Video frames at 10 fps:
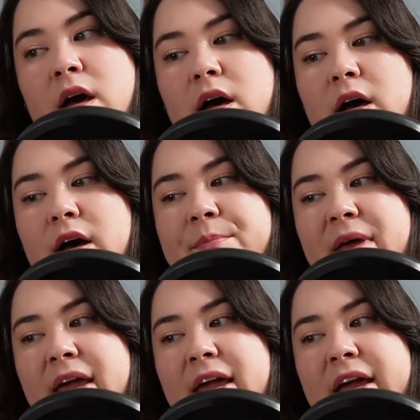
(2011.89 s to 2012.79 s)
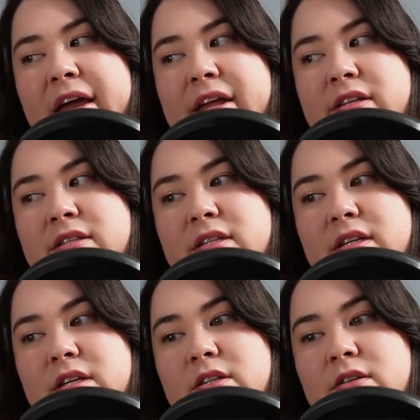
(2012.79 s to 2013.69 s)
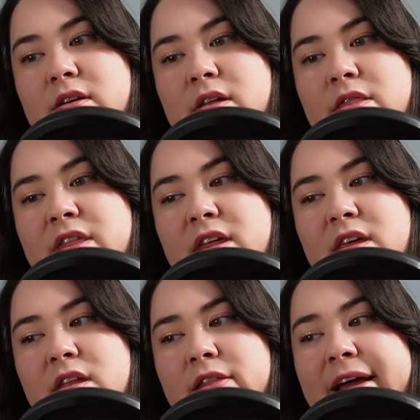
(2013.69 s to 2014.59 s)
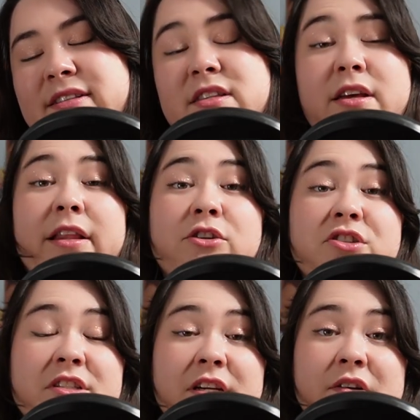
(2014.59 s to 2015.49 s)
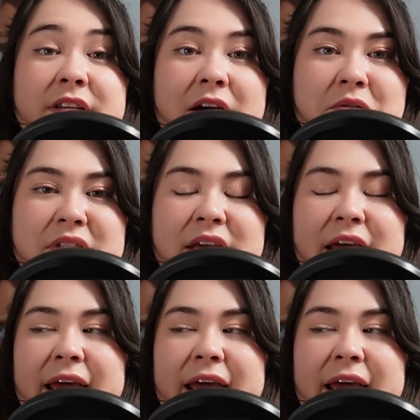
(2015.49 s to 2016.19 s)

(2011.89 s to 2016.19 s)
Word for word: um, and the lights, the electricity goes out